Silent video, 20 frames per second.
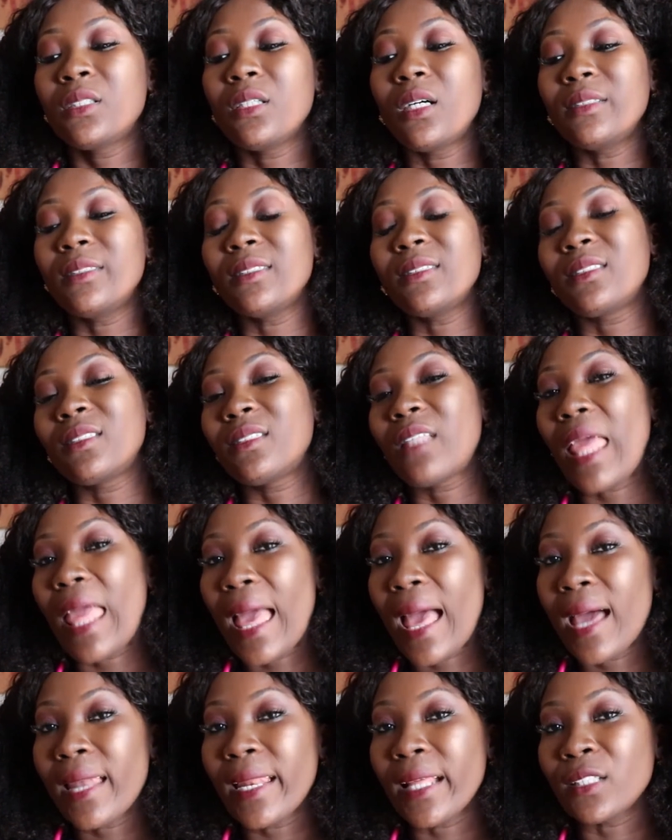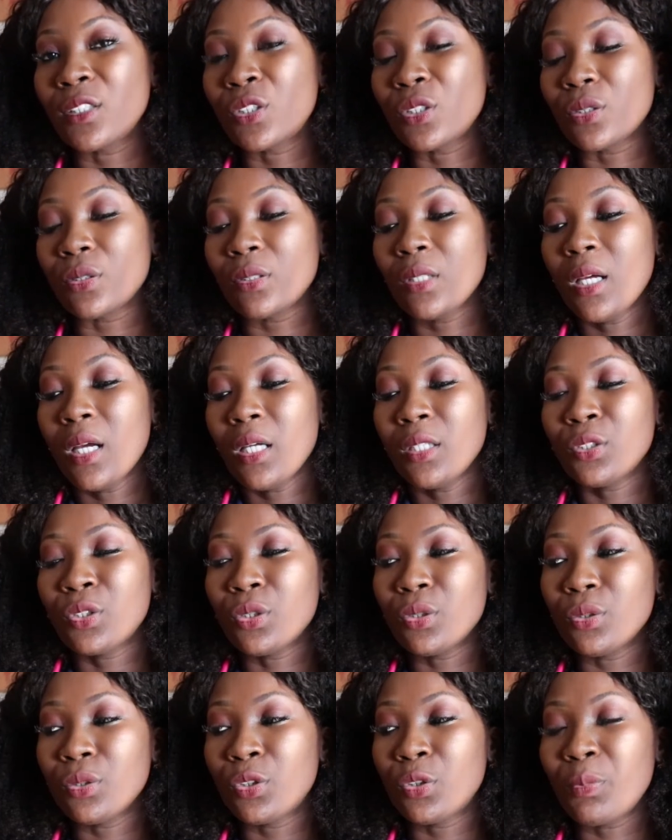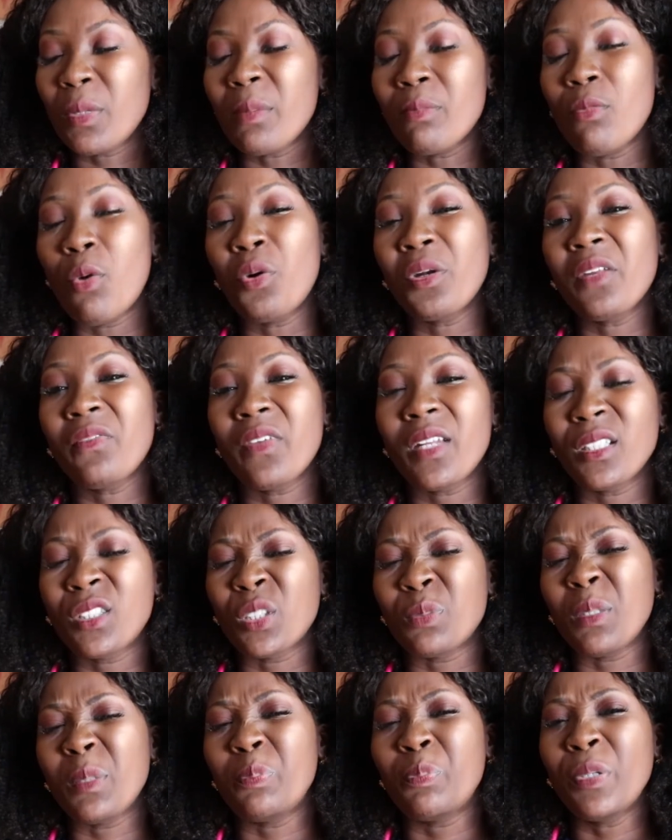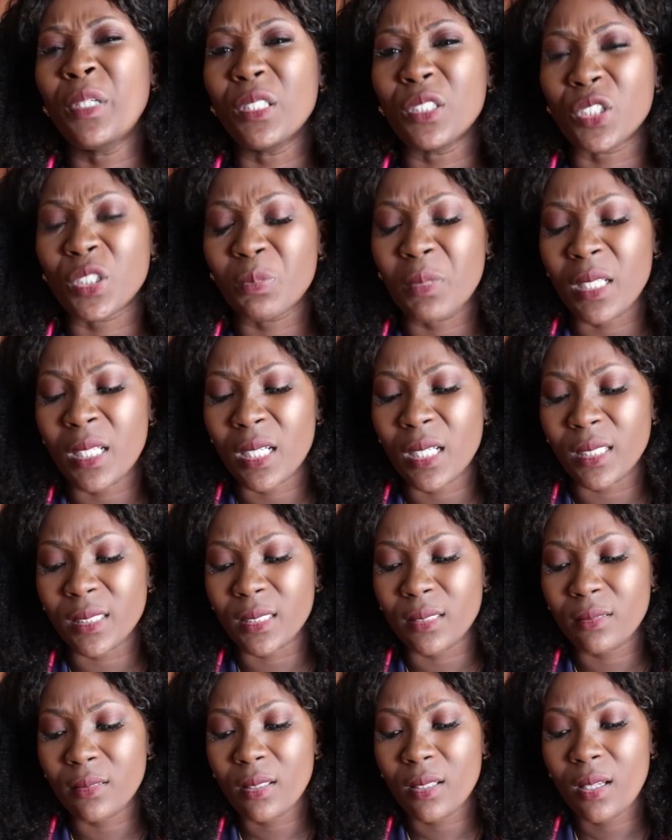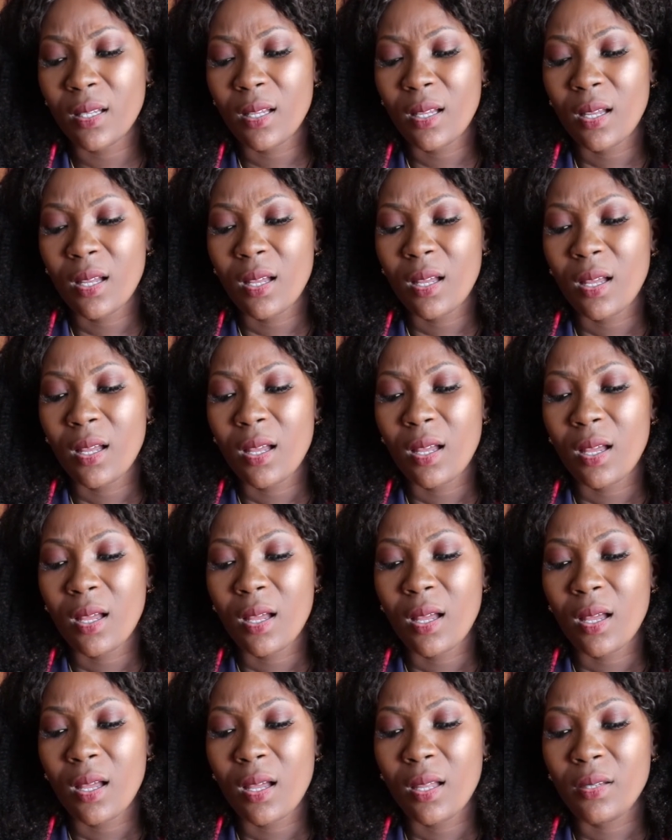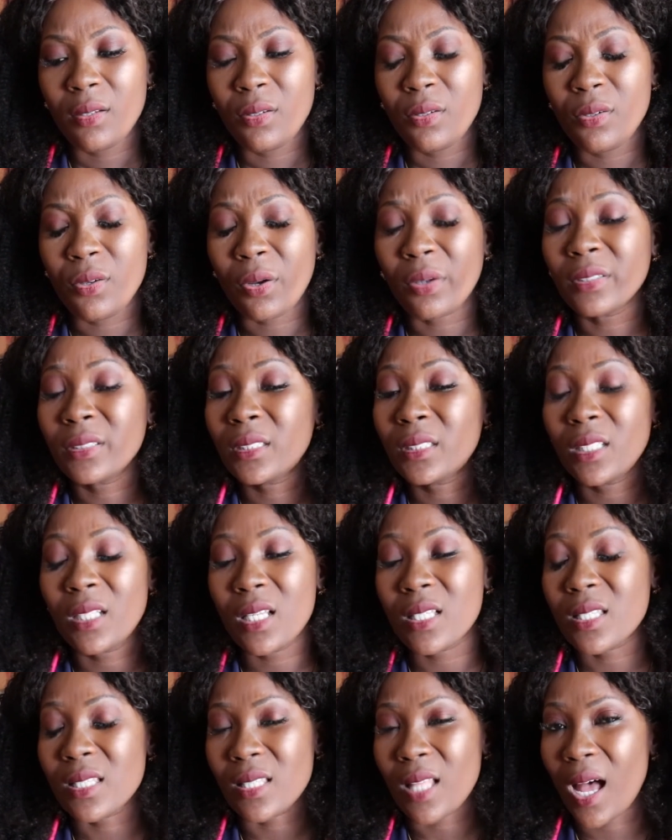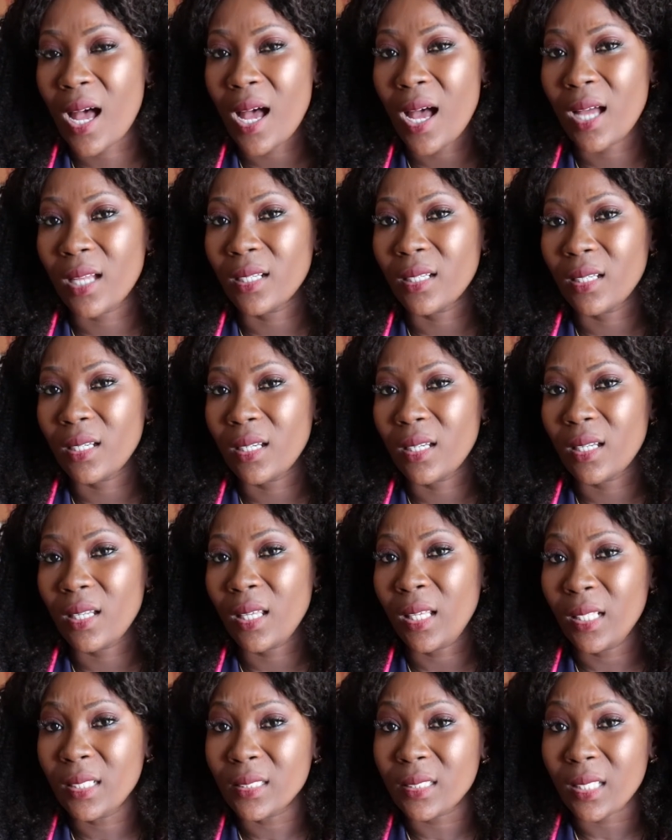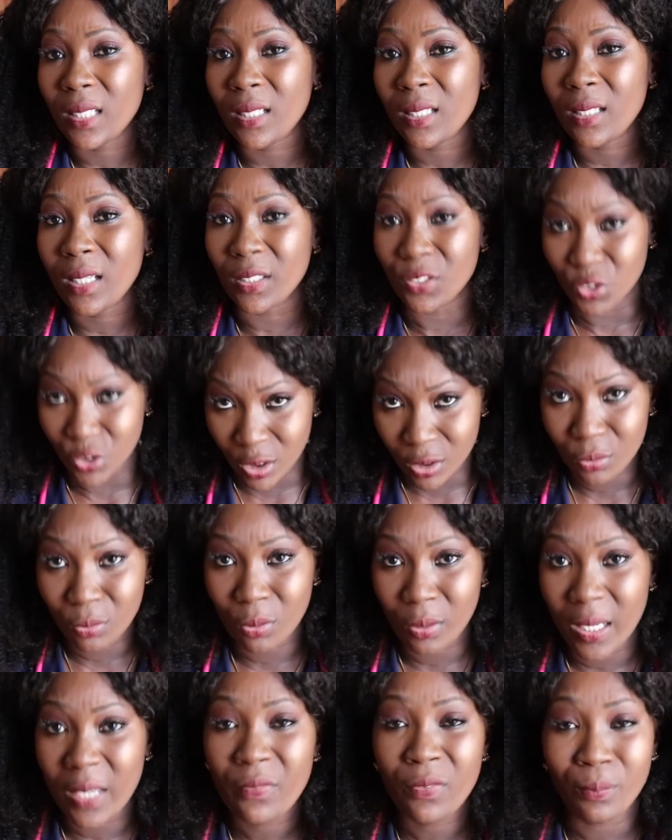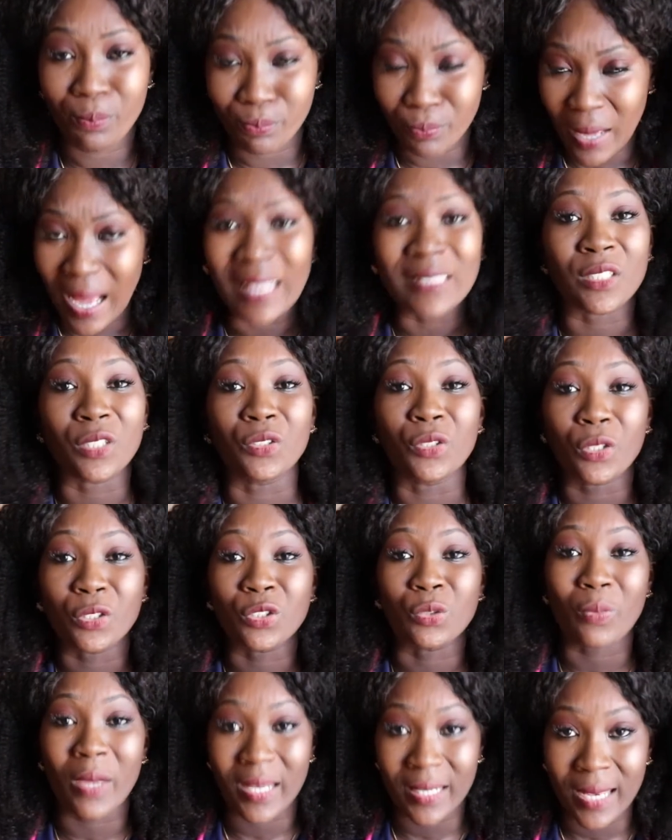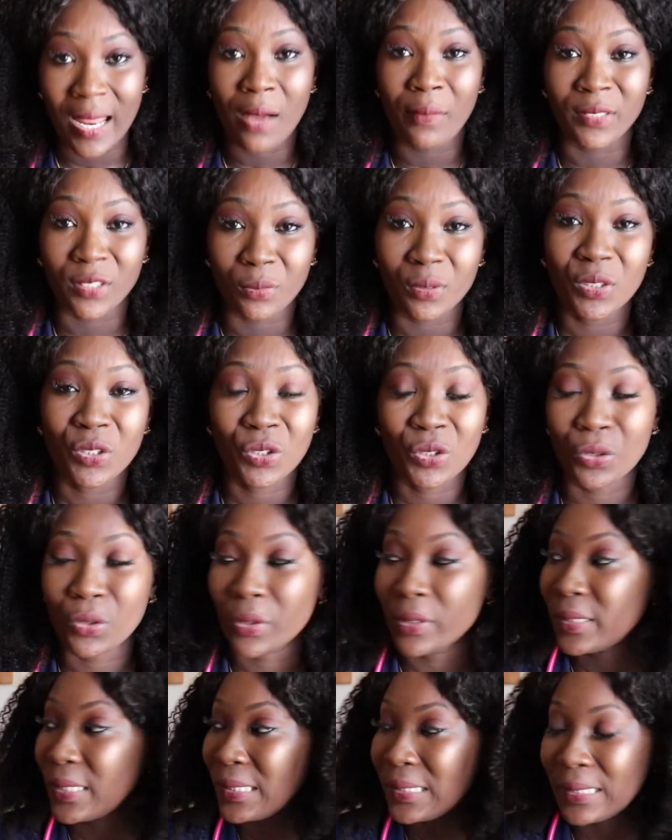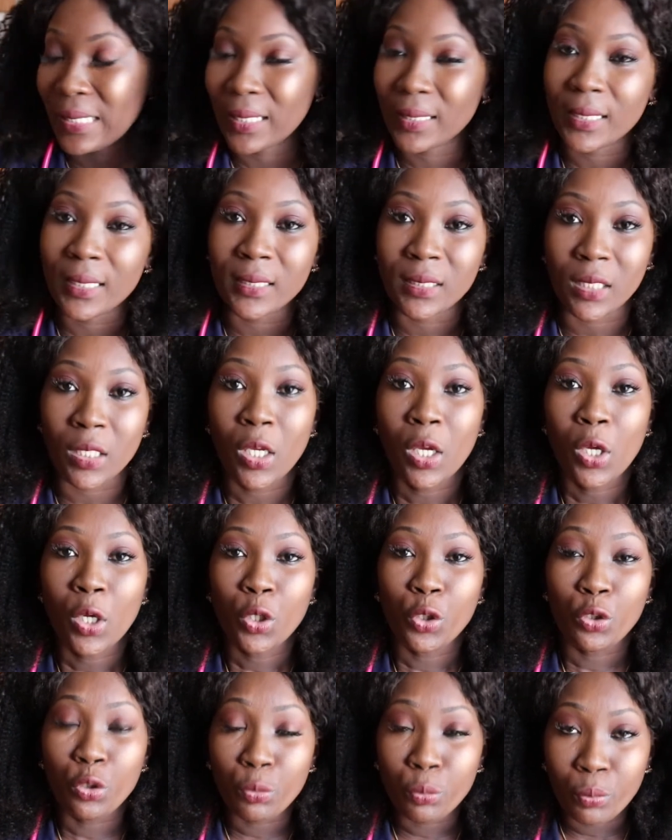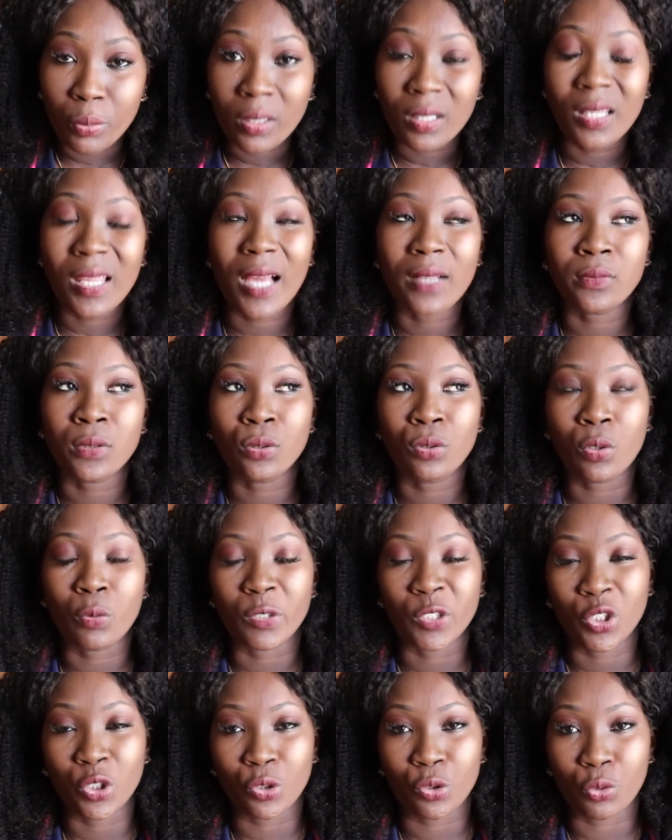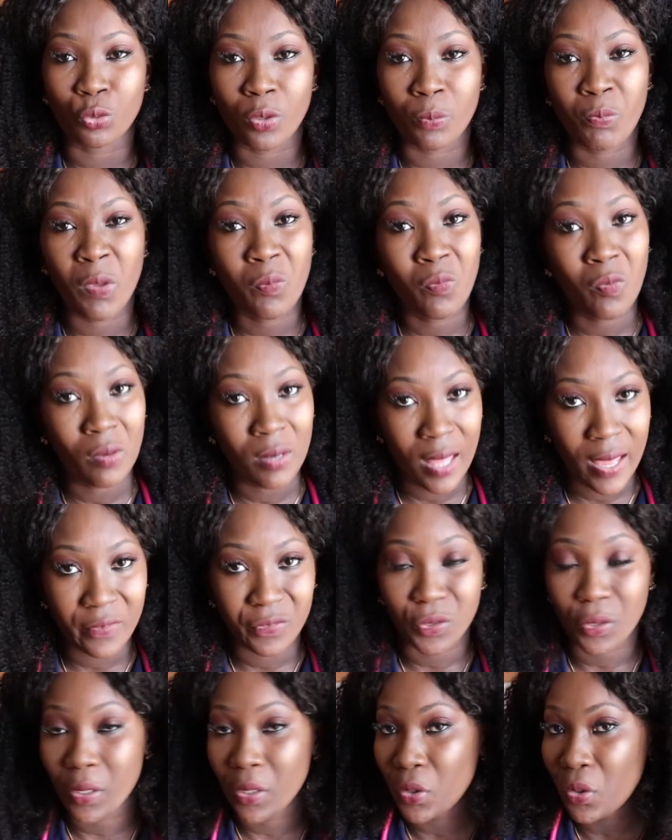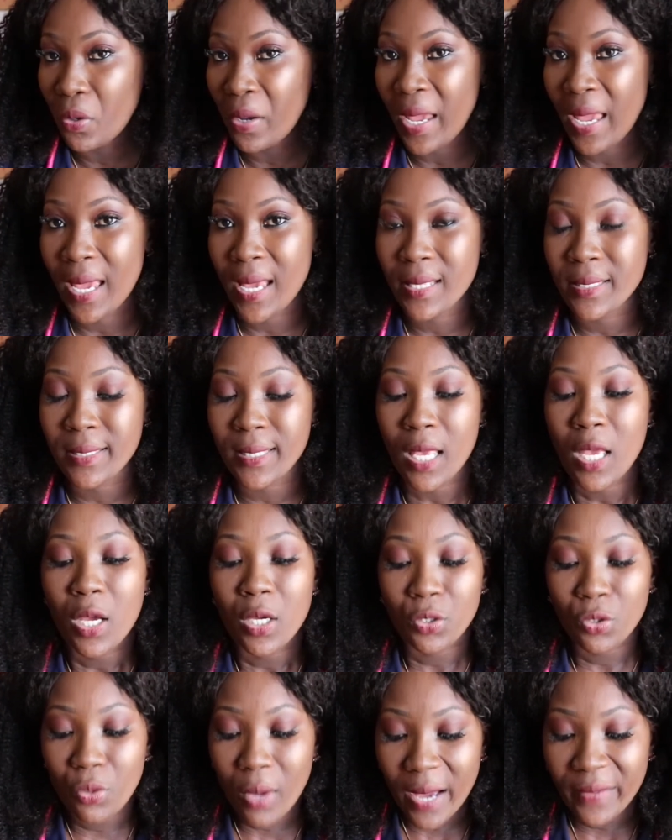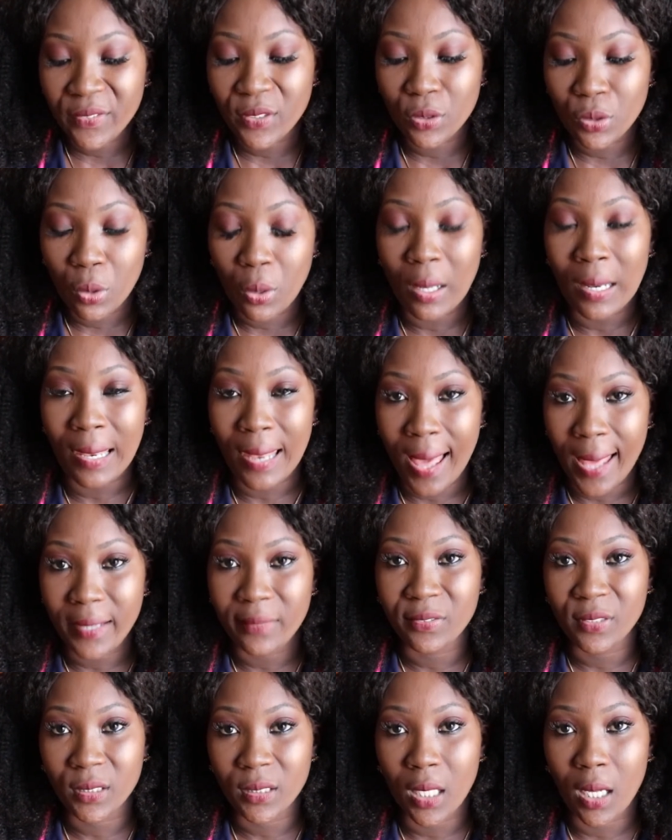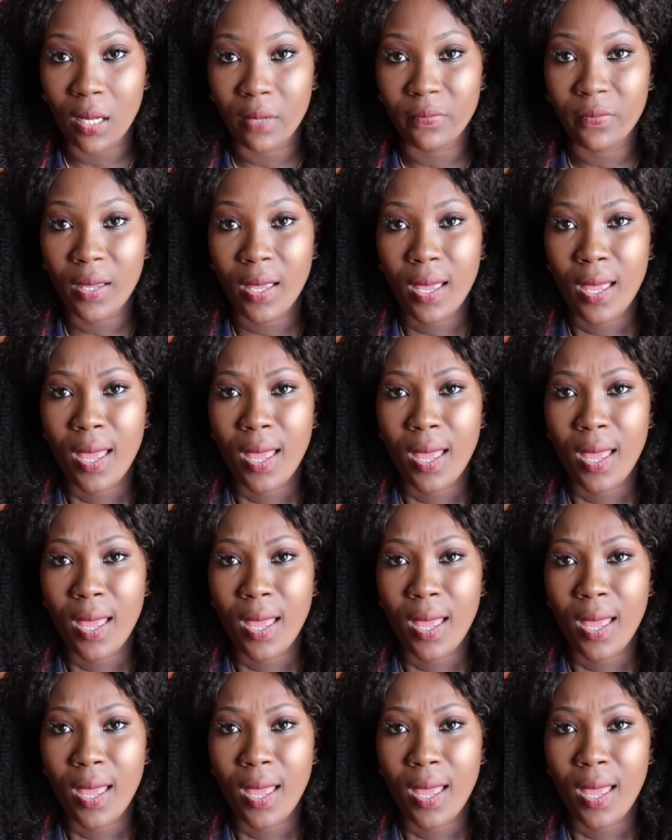understand, and to be motivated, to be pushed, because nursing is not easy in general. Even as a nurse right now, as a registered nurse, it's not easy. You really have to know what you're doing. People's lives are in your hands. You have to know a lot of stuff.